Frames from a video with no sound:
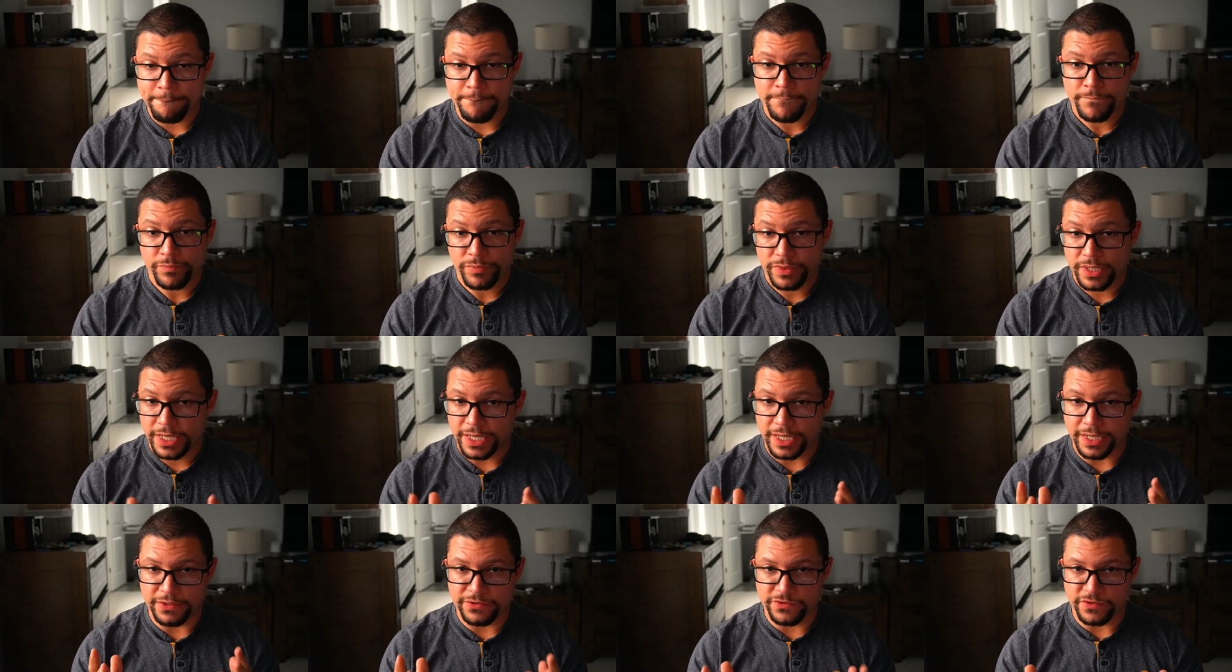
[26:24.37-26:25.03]
it
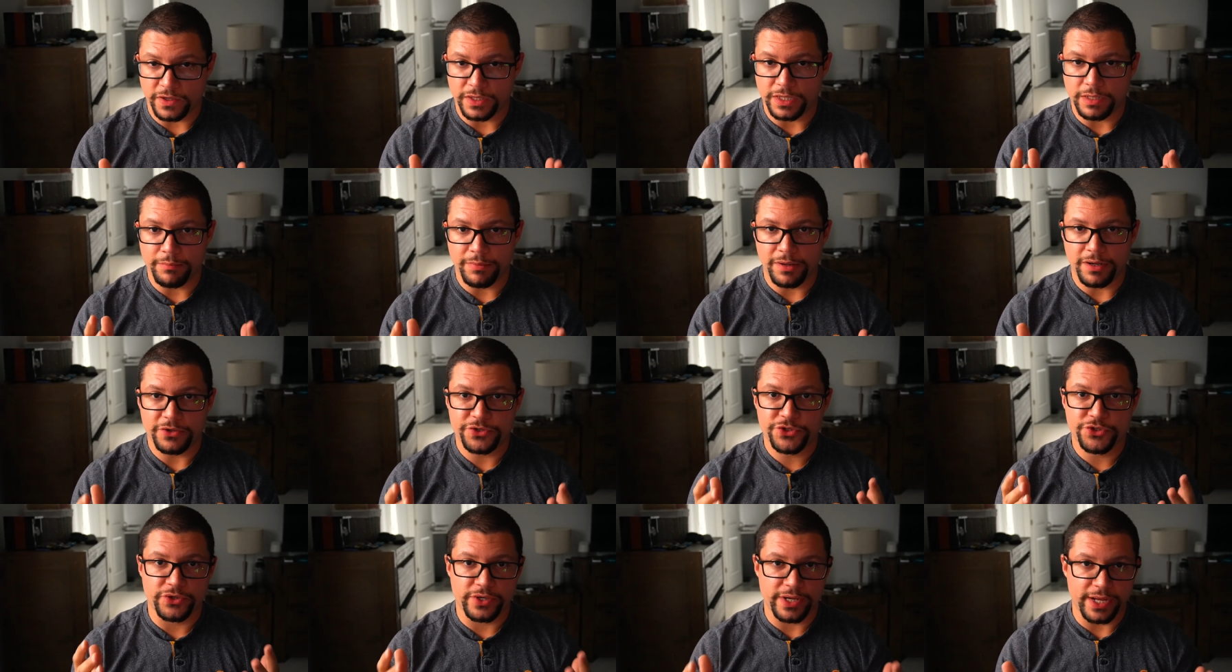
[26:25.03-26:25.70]
is all about your
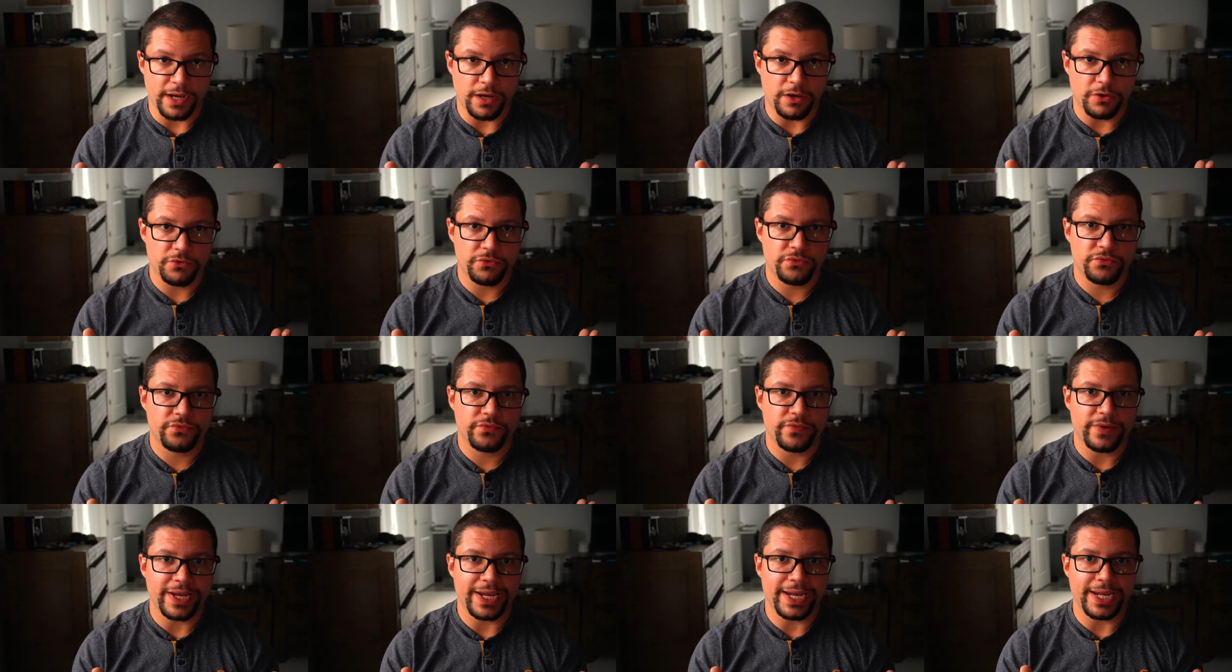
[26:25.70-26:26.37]
health
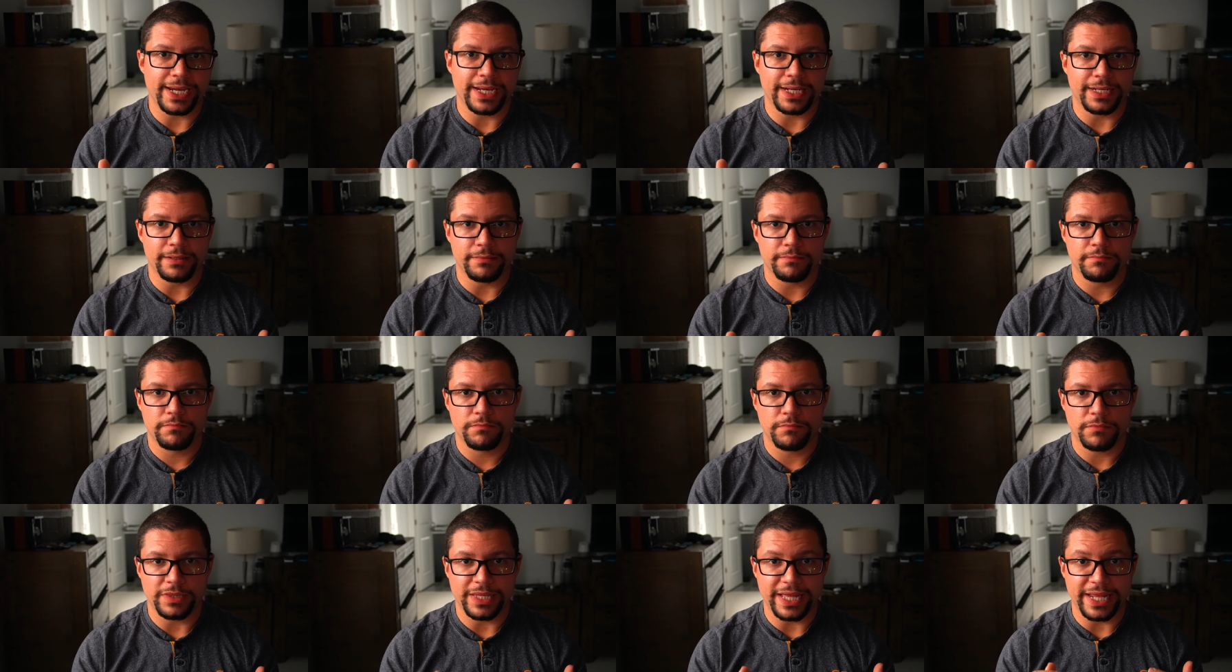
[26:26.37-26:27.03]
and
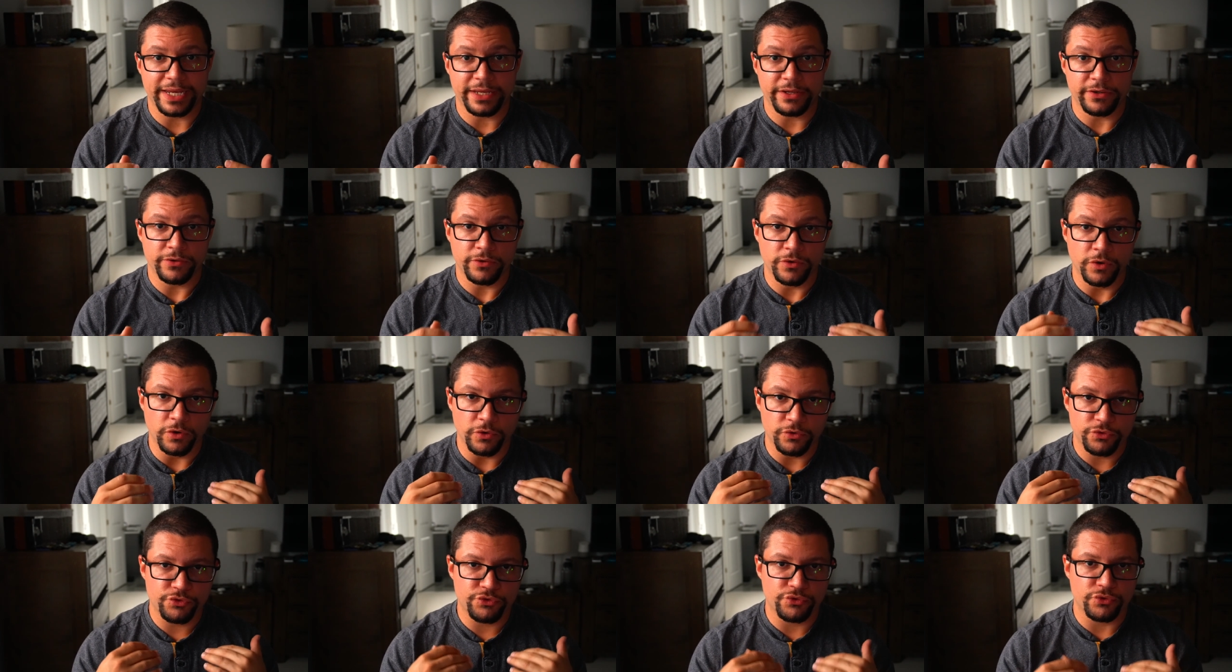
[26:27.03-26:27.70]
letting you go
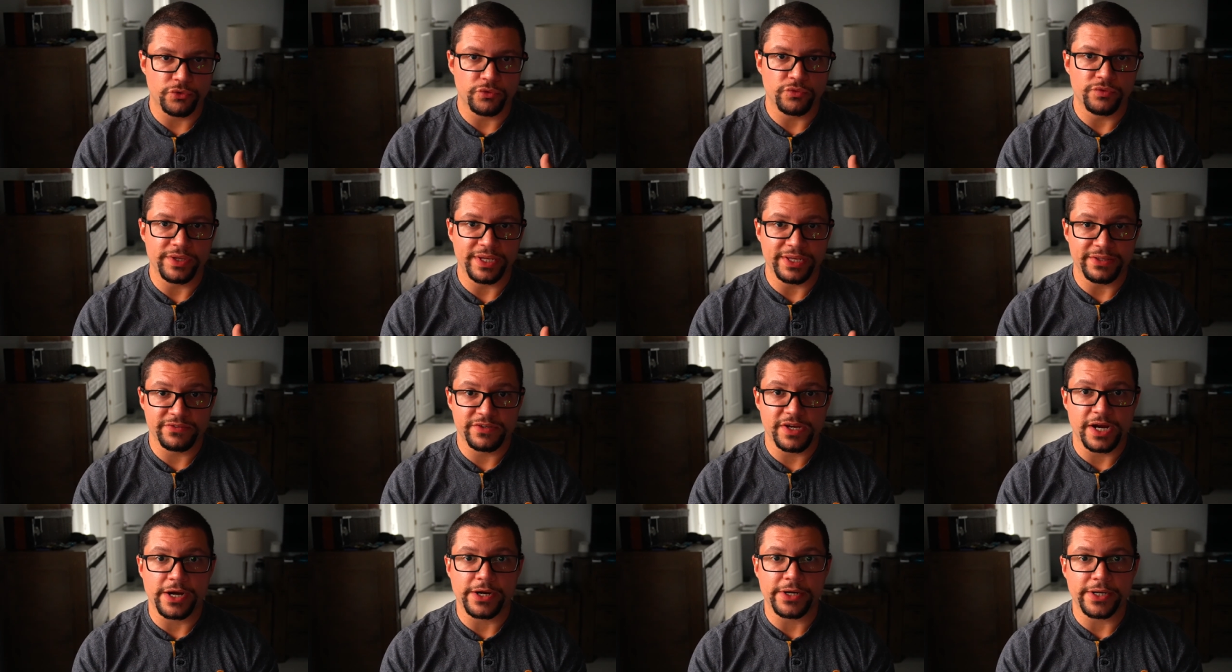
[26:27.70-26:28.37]
through the entire
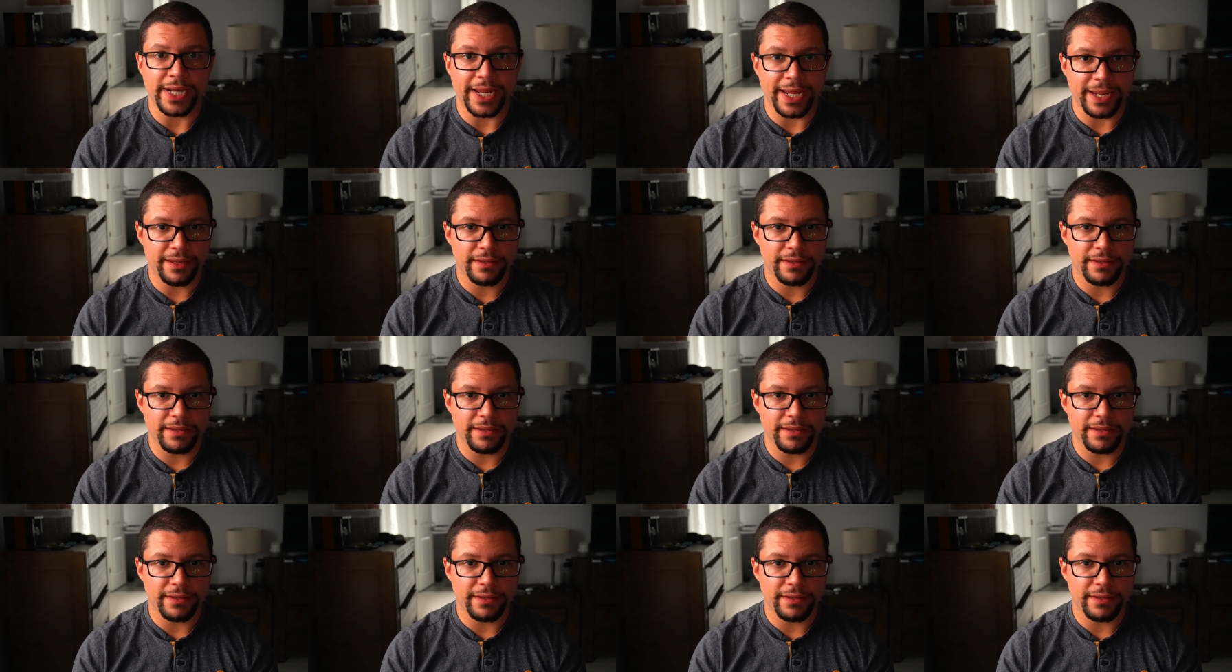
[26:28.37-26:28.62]
day,